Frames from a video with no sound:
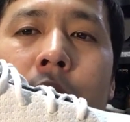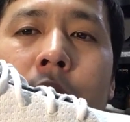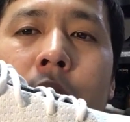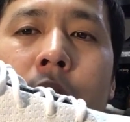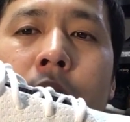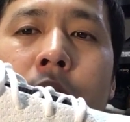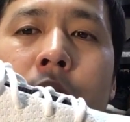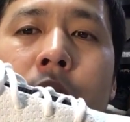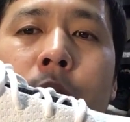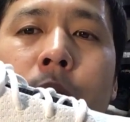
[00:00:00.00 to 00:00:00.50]

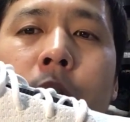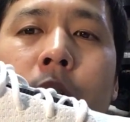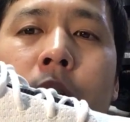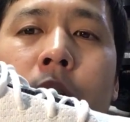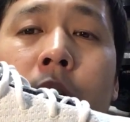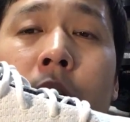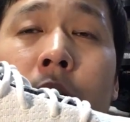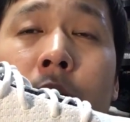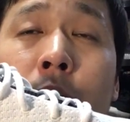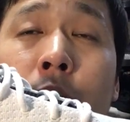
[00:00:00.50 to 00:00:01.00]
instability,
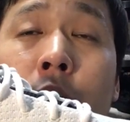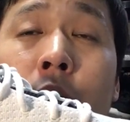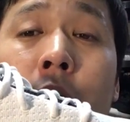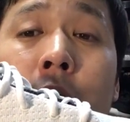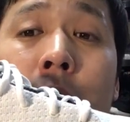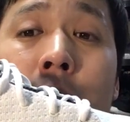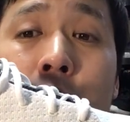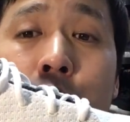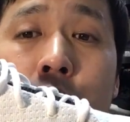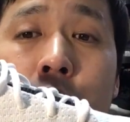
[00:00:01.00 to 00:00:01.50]

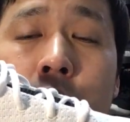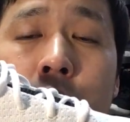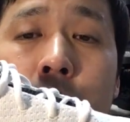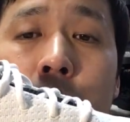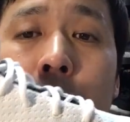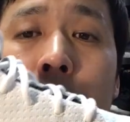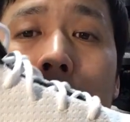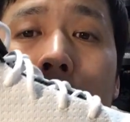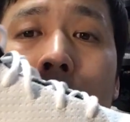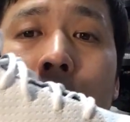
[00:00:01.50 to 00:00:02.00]
provide extra
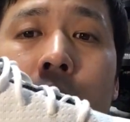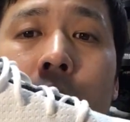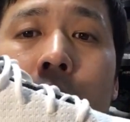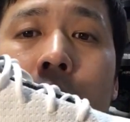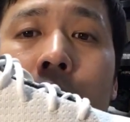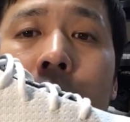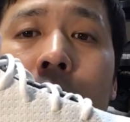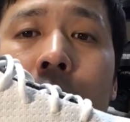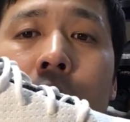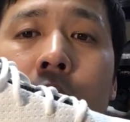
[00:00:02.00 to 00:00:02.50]
stability
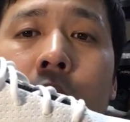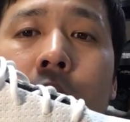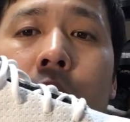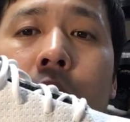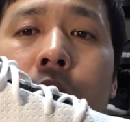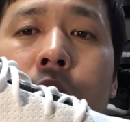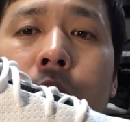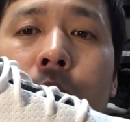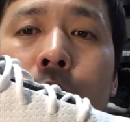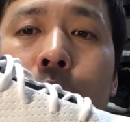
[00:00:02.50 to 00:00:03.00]
and
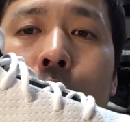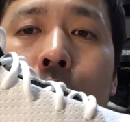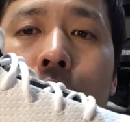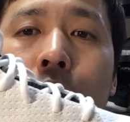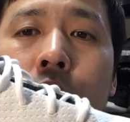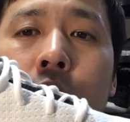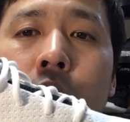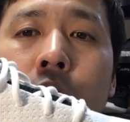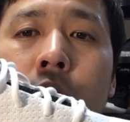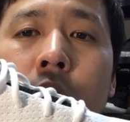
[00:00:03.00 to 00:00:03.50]
some
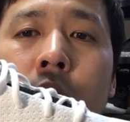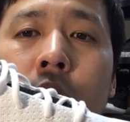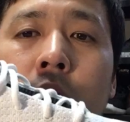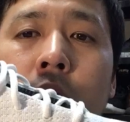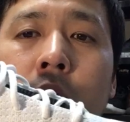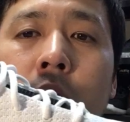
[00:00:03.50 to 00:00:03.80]
torsion.